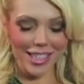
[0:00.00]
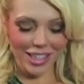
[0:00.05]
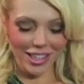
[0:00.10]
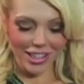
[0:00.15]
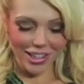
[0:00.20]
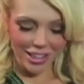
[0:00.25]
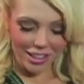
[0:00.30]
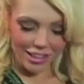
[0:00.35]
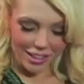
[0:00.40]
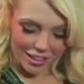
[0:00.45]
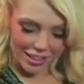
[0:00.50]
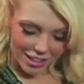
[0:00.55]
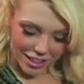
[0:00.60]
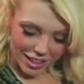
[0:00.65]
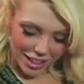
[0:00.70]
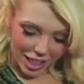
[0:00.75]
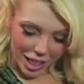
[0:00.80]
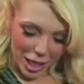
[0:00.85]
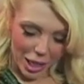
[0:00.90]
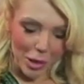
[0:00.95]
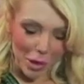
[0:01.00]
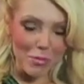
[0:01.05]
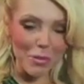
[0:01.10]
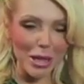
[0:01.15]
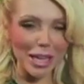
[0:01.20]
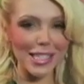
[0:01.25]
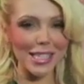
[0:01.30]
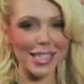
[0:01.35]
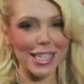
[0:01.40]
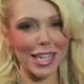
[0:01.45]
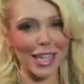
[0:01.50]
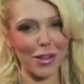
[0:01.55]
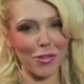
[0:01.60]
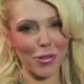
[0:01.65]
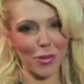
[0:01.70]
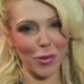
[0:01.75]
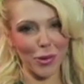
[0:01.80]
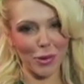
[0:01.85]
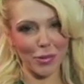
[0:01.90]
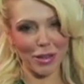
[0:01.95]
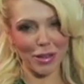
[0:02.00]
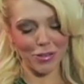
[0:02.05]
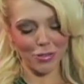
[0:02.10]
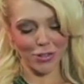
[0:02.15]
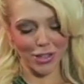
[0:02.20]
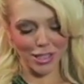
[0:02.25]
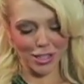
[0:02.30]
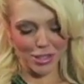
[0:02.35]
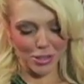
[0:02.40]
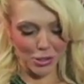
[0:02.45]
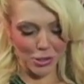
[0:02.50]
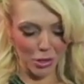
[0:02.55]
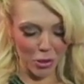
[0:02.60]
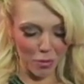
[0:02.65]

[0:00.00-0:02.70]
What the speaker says: here. I'm pet sitting for one of my friends, so